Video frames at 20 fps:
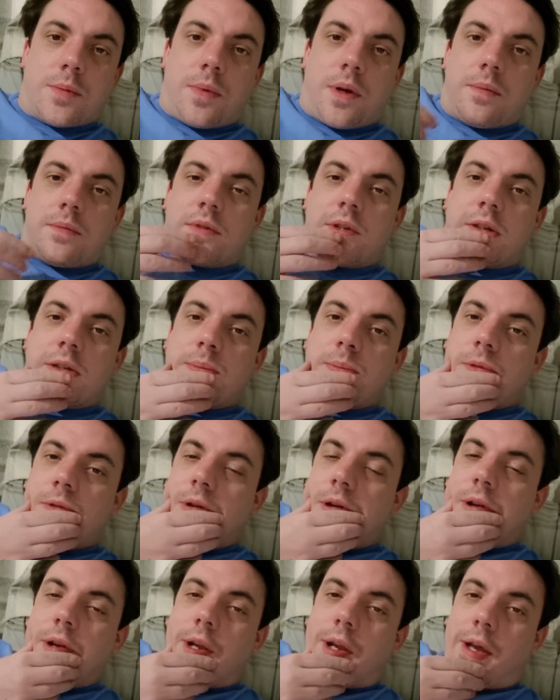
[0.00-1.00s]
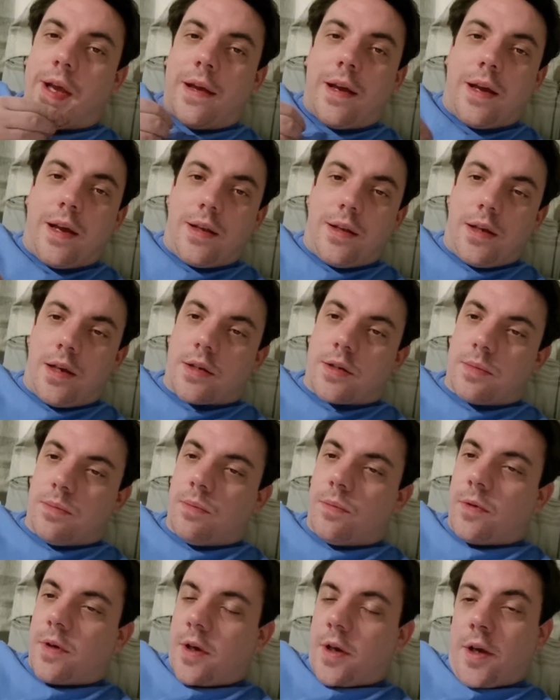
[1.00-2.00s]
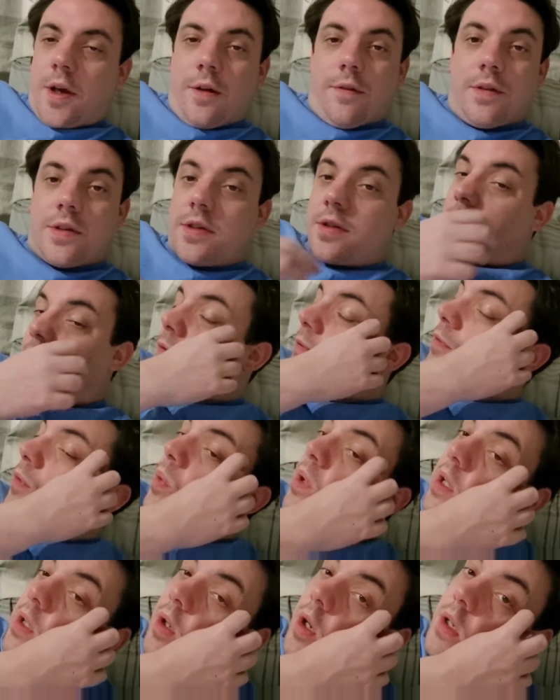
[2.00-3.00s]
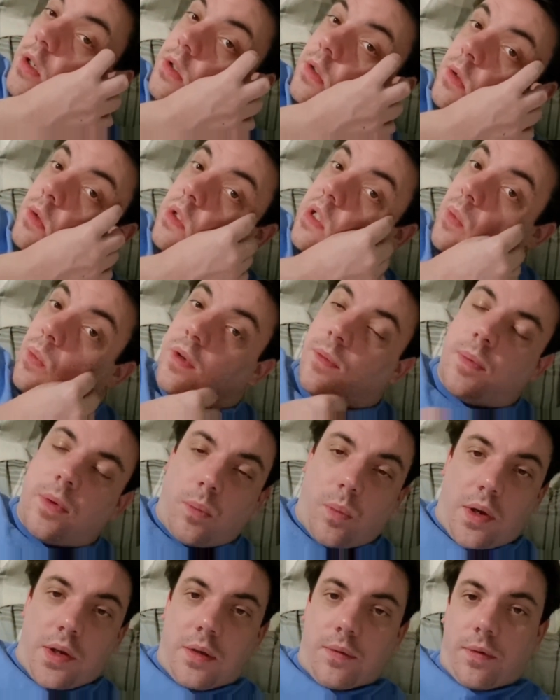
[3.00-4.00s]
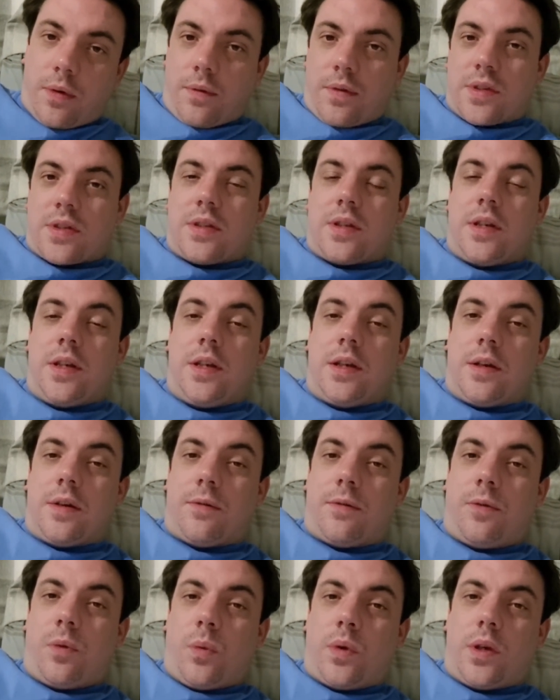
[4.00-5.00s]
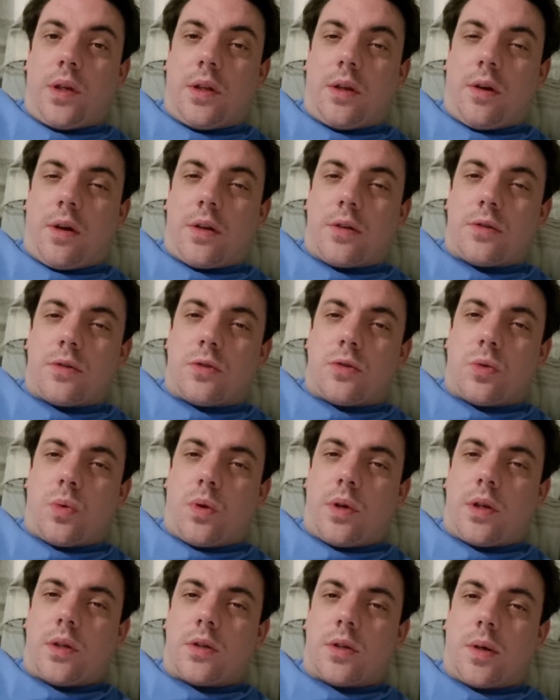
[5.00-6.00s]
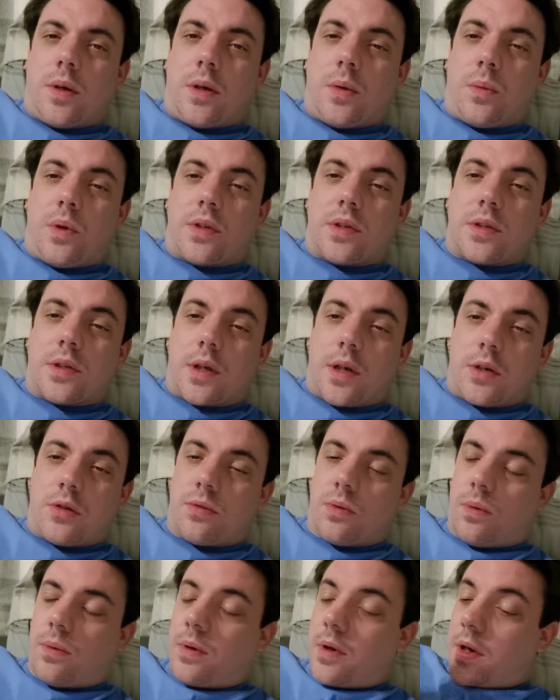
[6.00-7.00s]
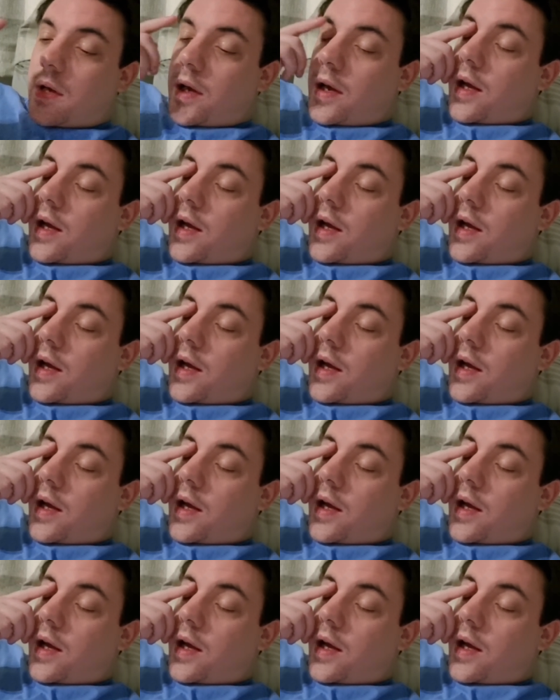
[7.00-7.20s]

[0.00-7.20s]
My name is Ash Morant, and yes, this is the 49ers news that we've been waiting for. This is the 49ers 2021 schedule.